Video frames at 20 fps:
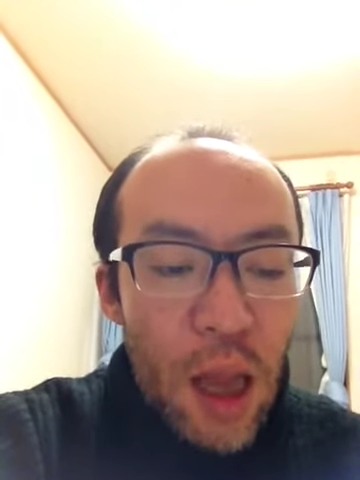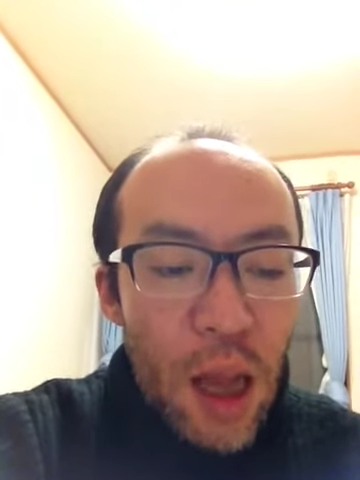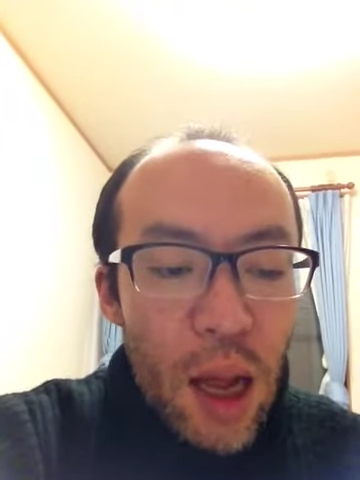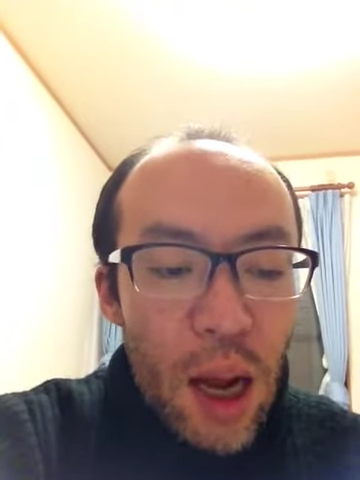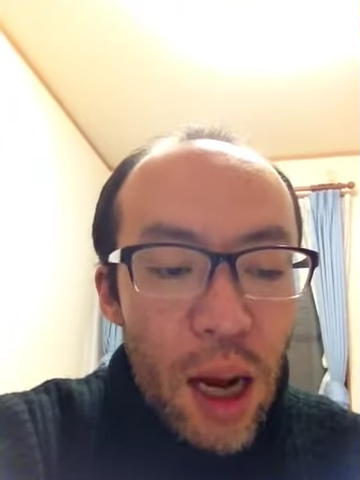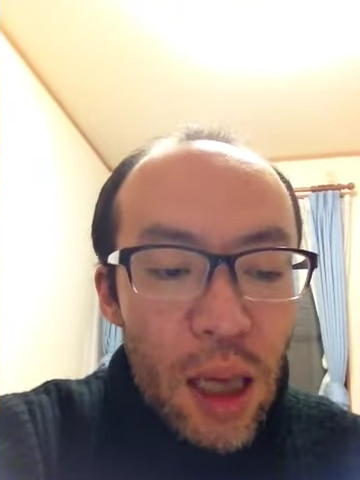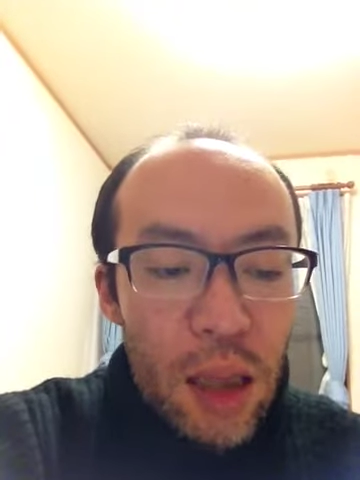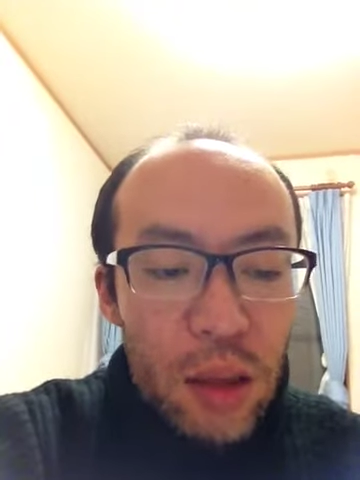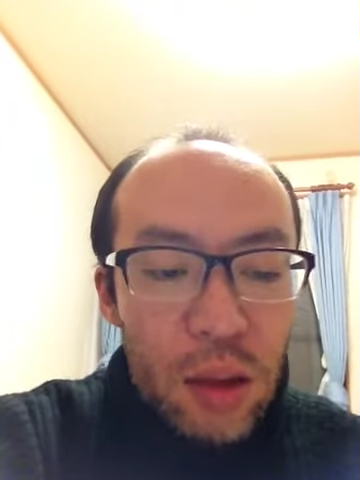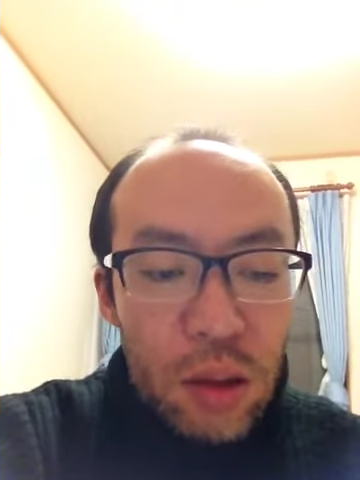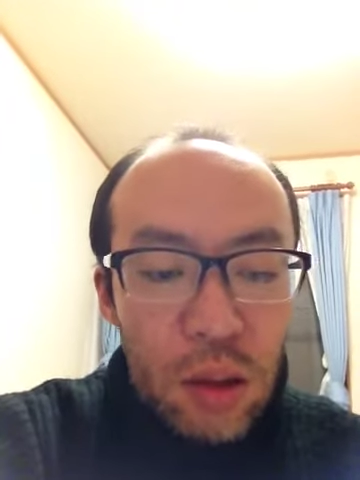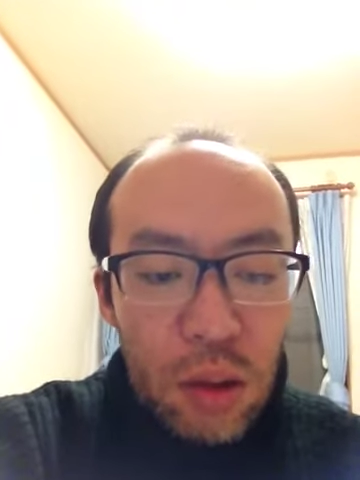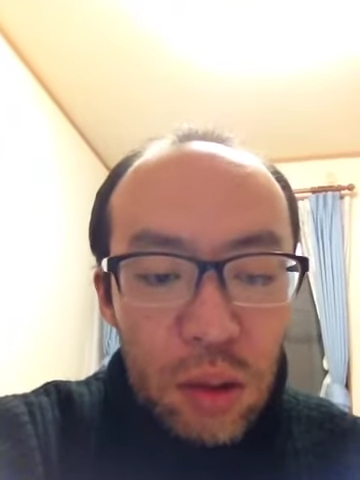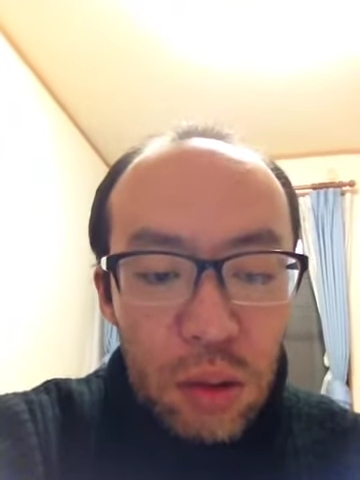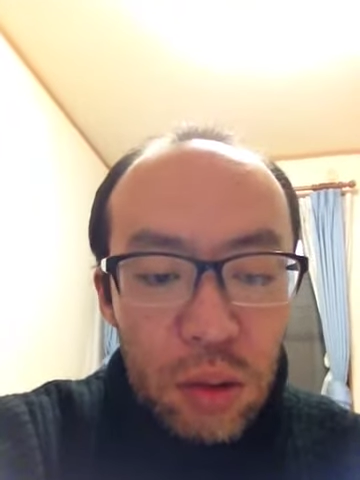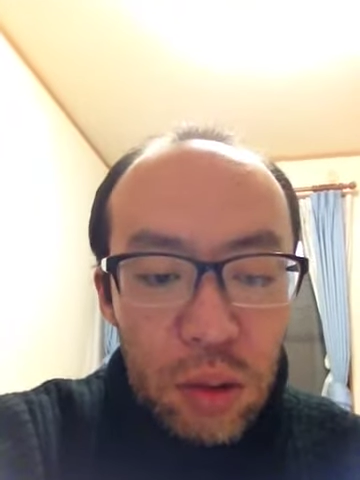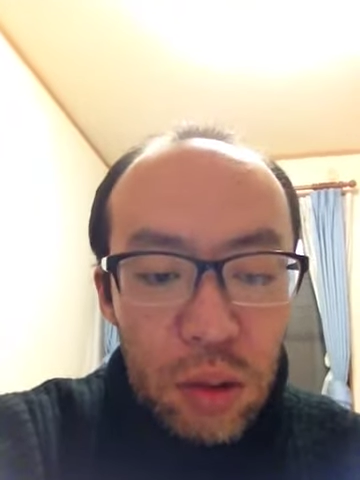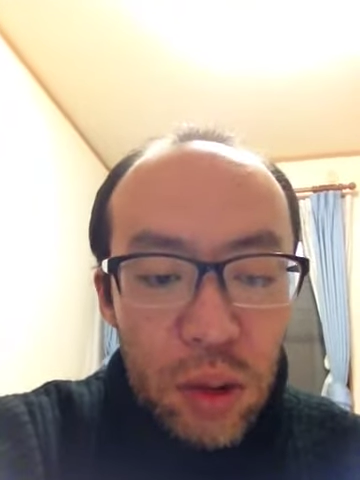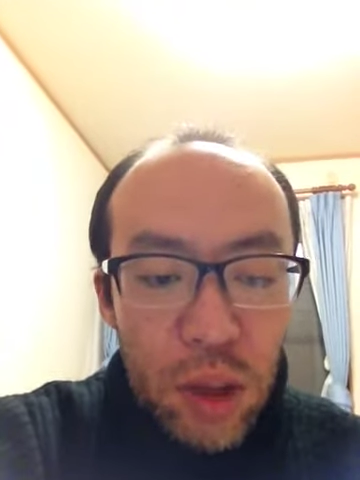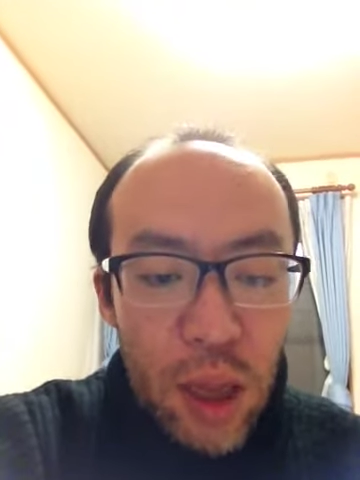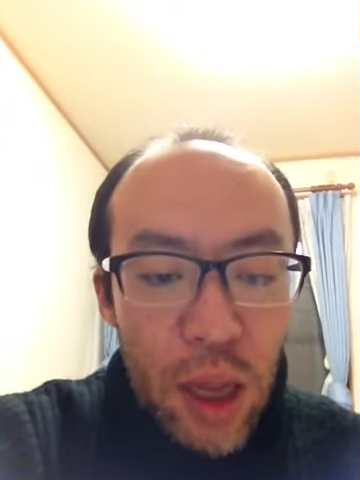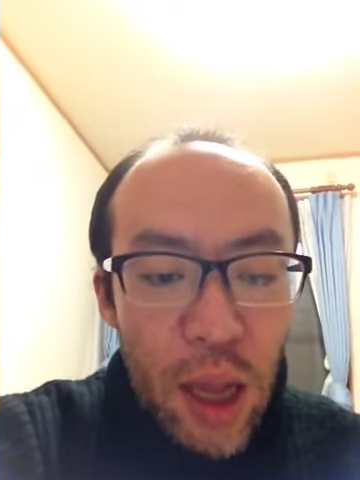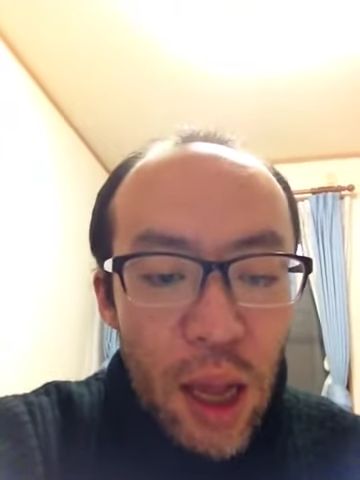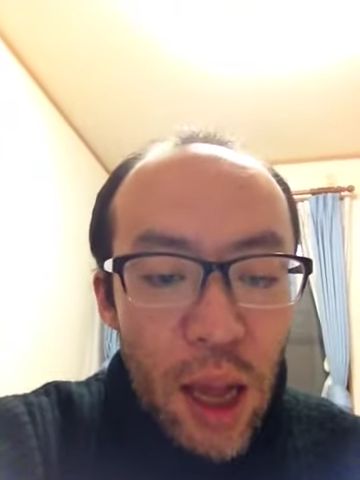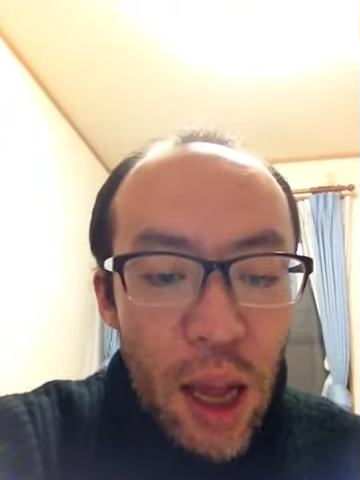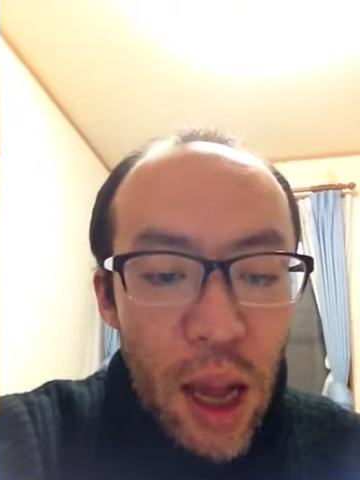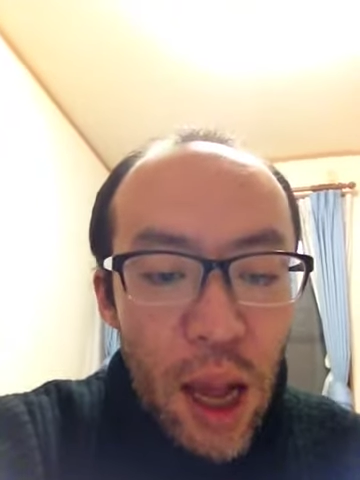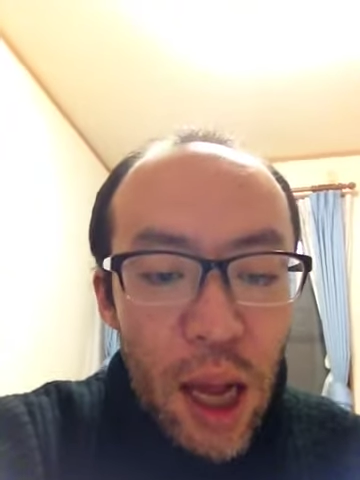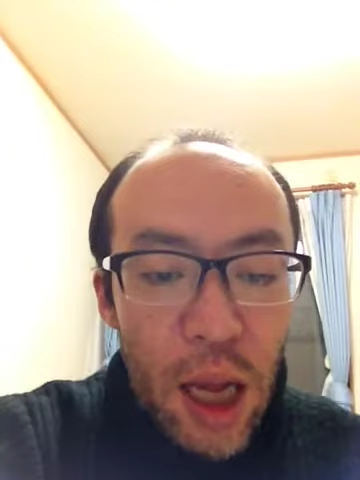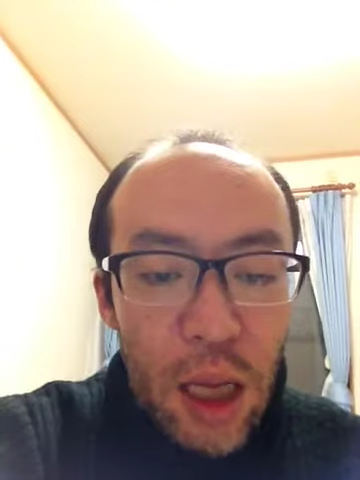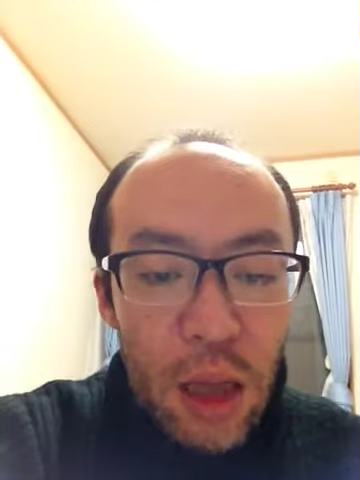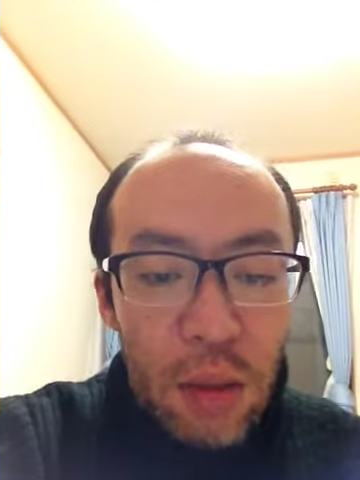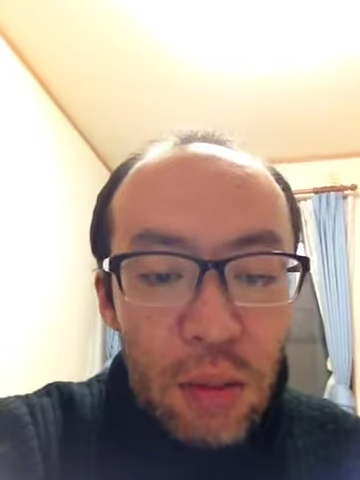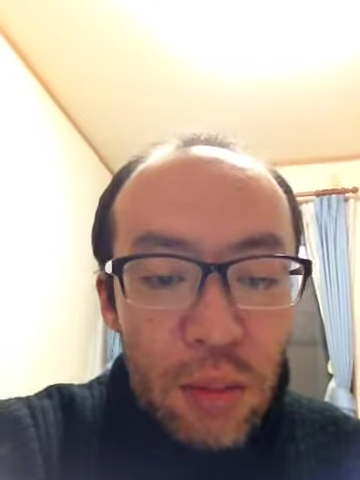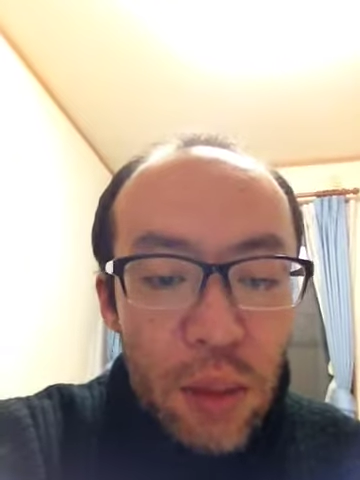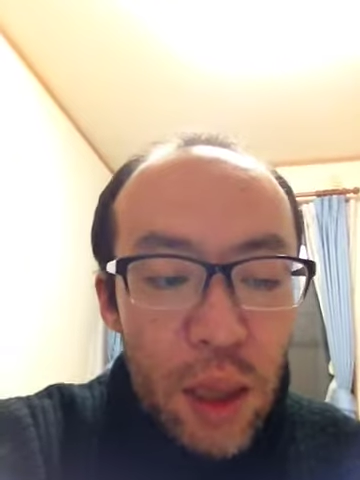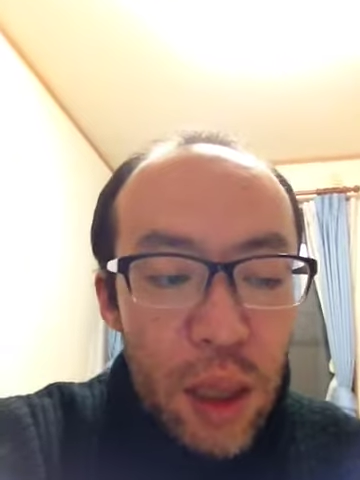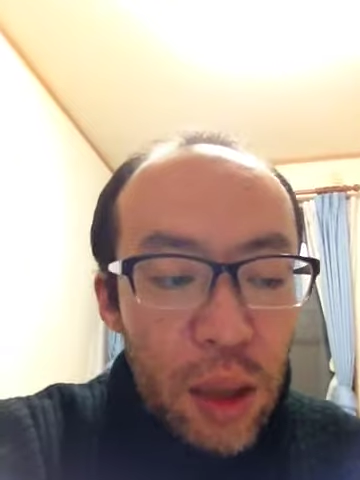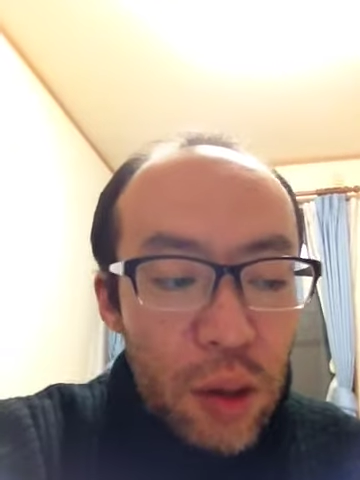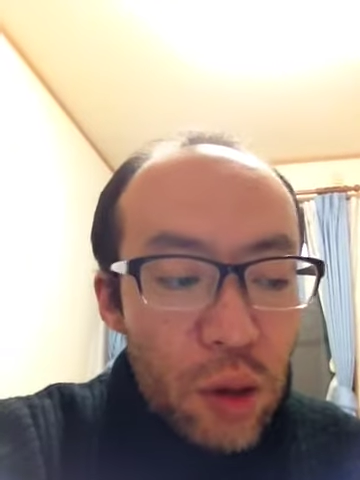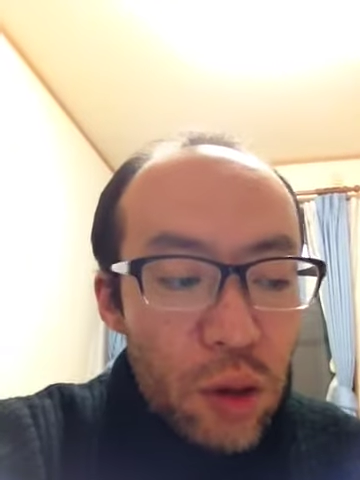I thought I made